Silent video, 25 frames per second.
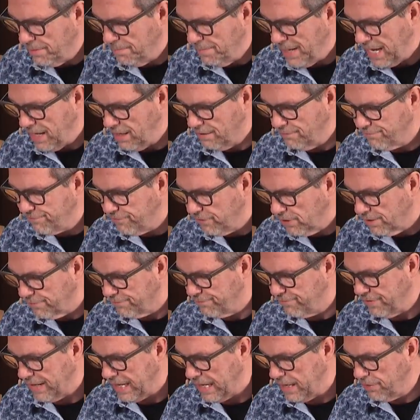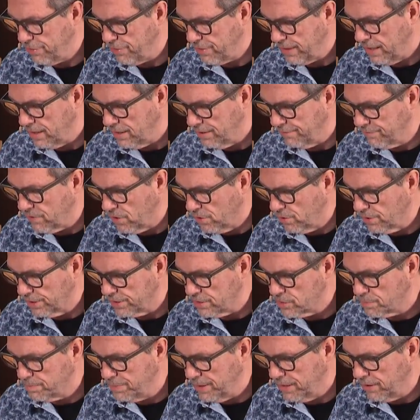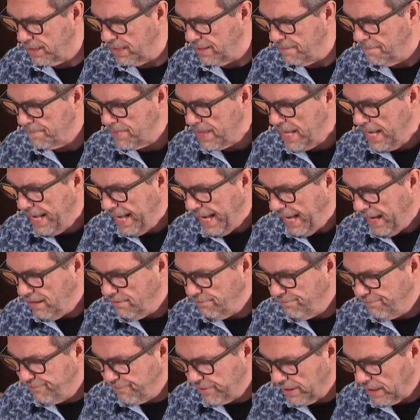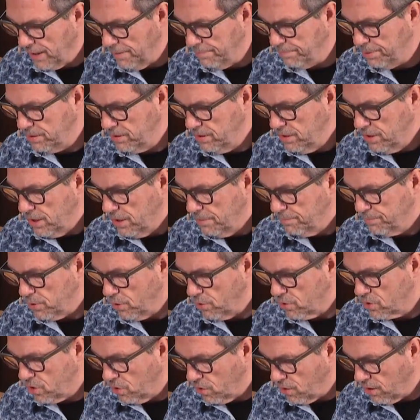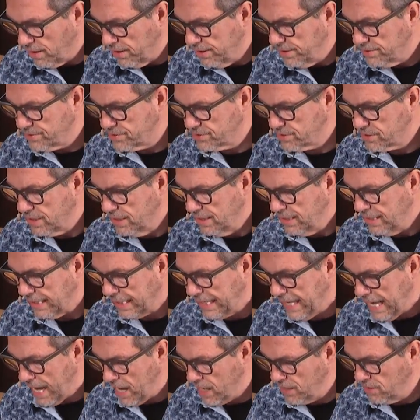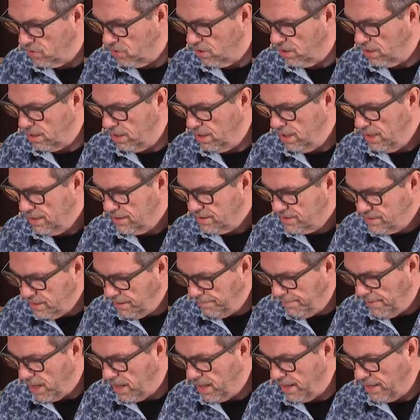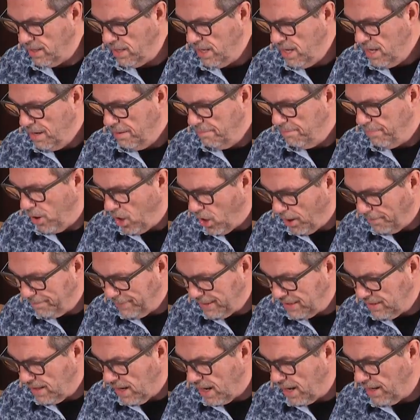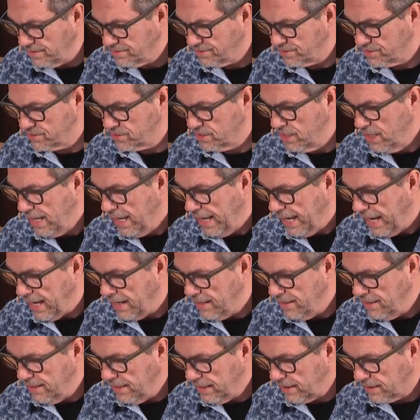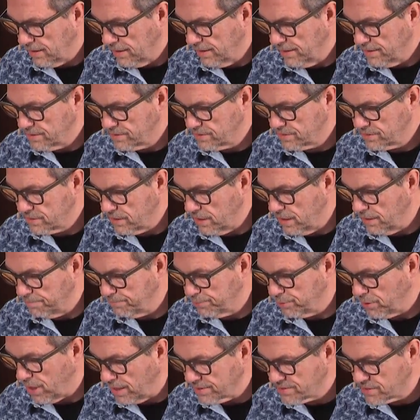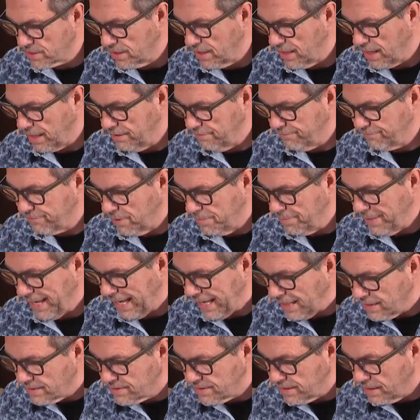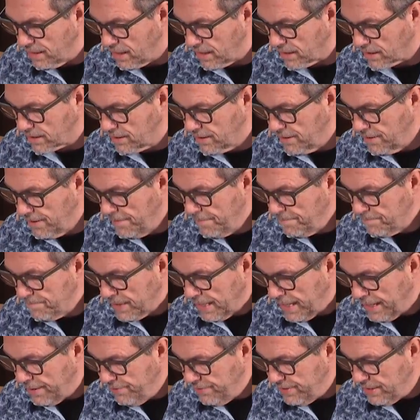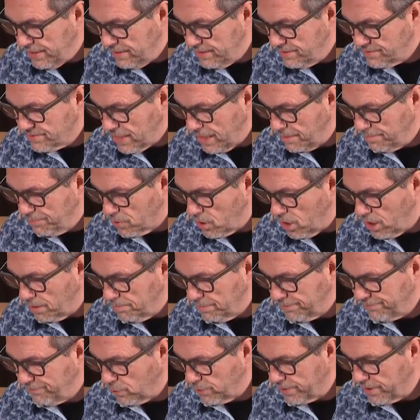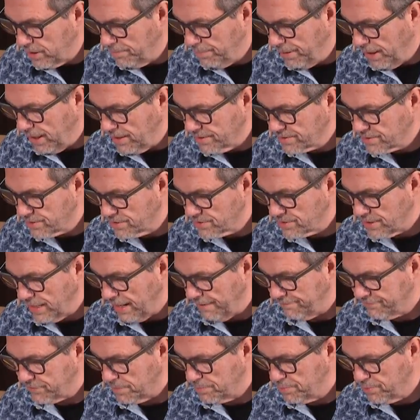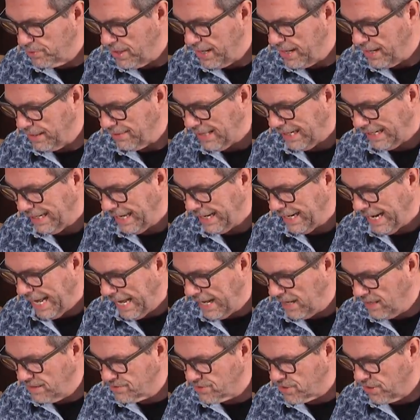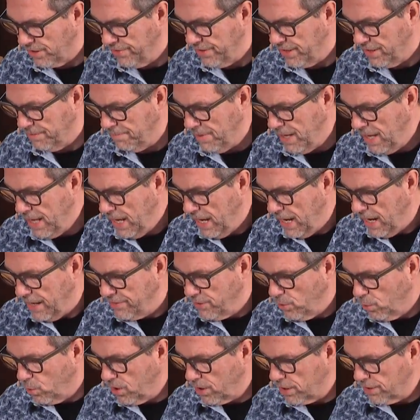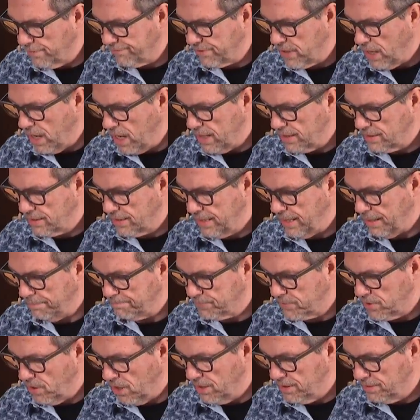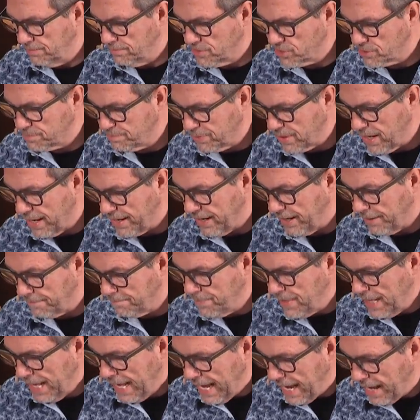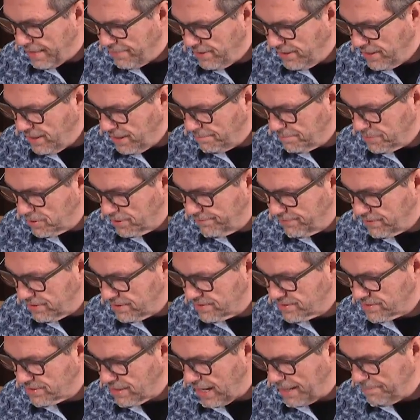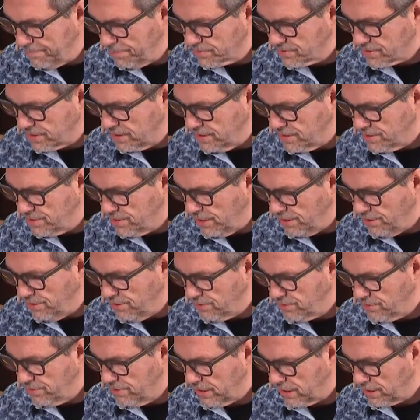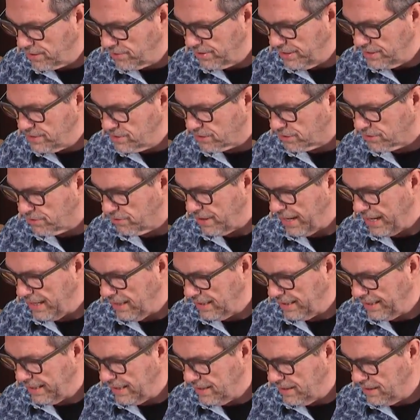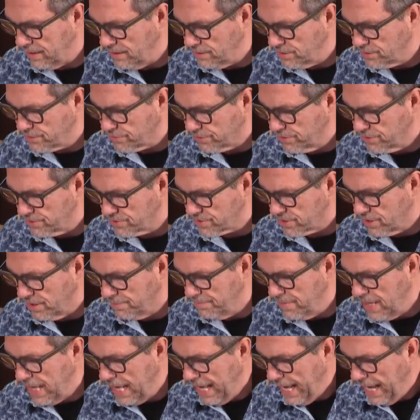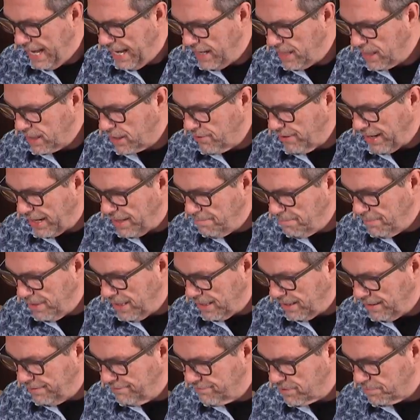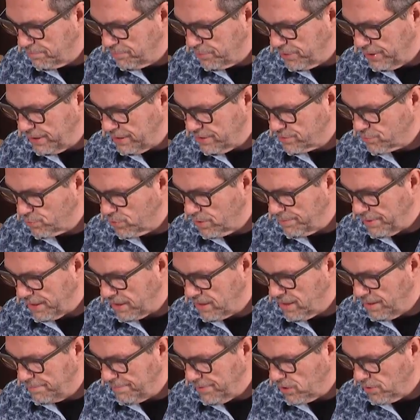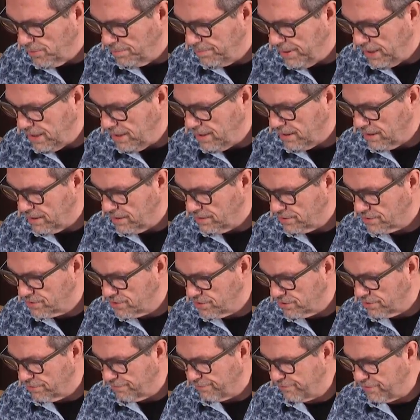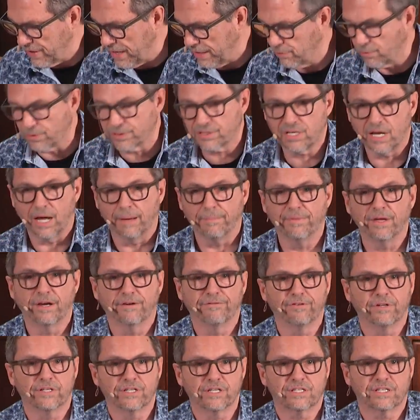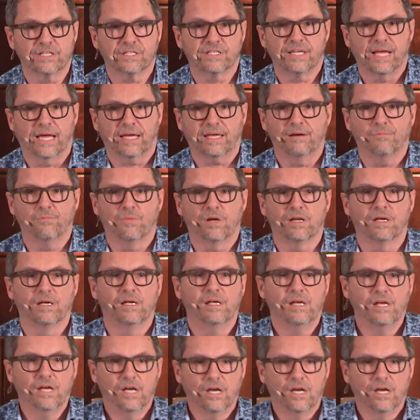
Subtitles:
a man full of faith and of the Holy Spirit, and Philip, Prochorus, Nicanor, Timon, Parmenas, and Nicholas, a proselyte from Antioch. And these they brought before the apostles, and after praying, they laid hands on them. And the word of God kept on spreading, and the number of the disciples continued to increase greatly in Jerusalem, and a great many of the priests were becoming obedient to the faith. We'll stop there for just a second. I want to